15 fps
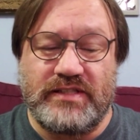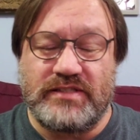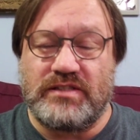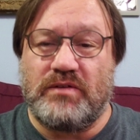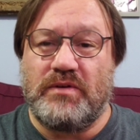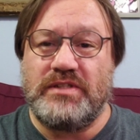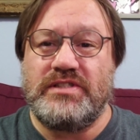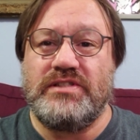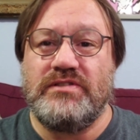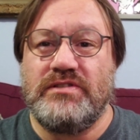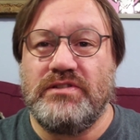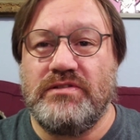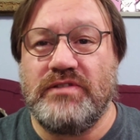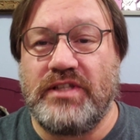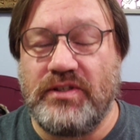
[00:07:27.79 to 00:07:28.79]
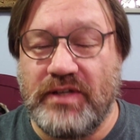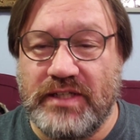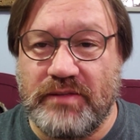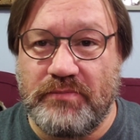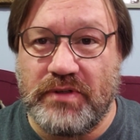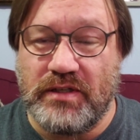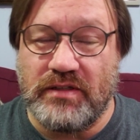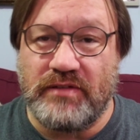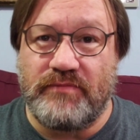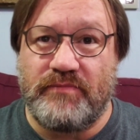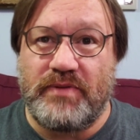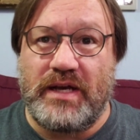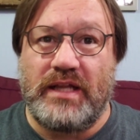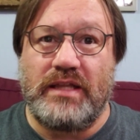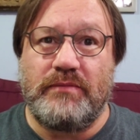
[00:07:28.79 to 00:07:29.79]
So once you knew that you had to build a
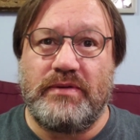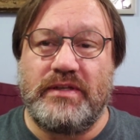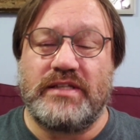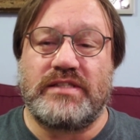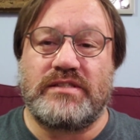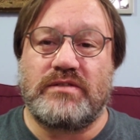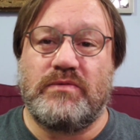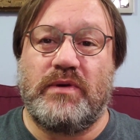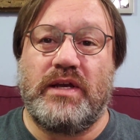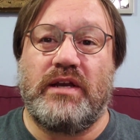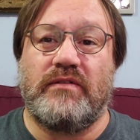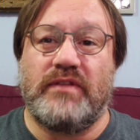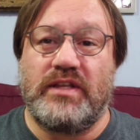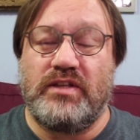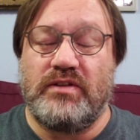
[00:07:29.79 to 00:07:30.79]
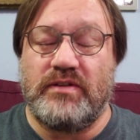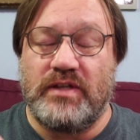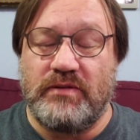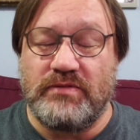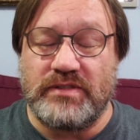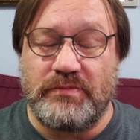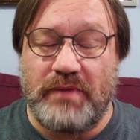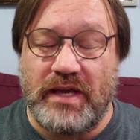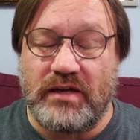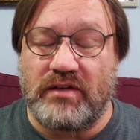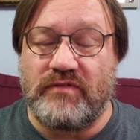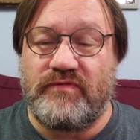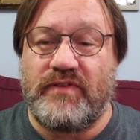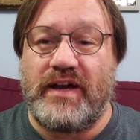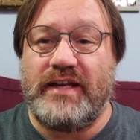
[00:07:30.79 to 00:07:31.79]
polybia square, then it was a matter
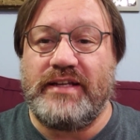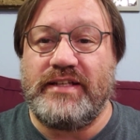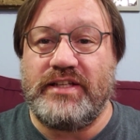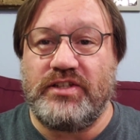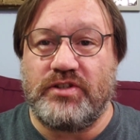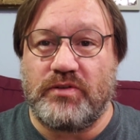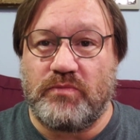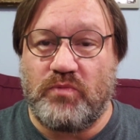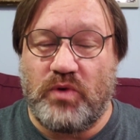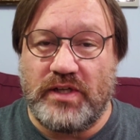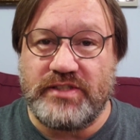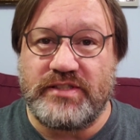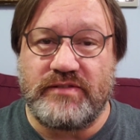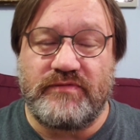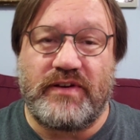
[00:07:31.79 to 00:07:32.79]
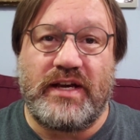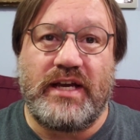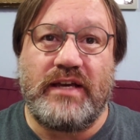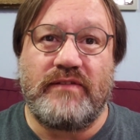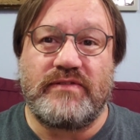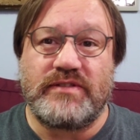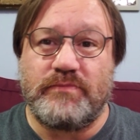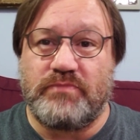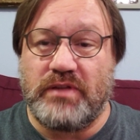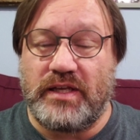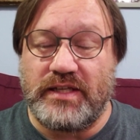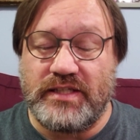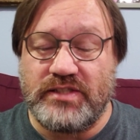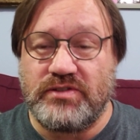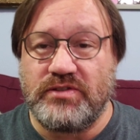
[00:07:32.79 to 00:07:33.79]
of finding your 1s and 5s to plug
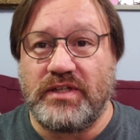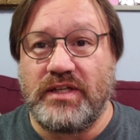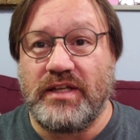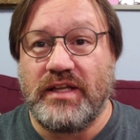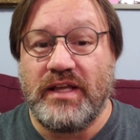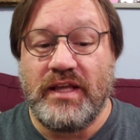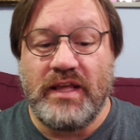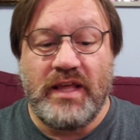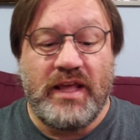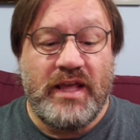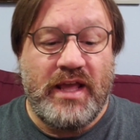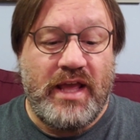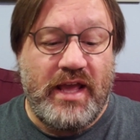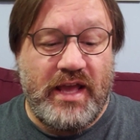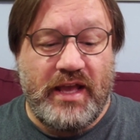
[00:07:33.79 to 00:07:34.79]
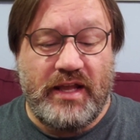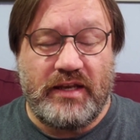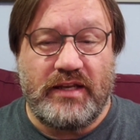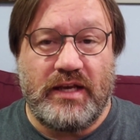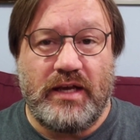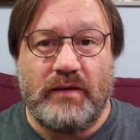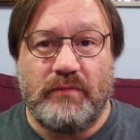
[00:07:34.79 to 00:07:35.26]
into it, and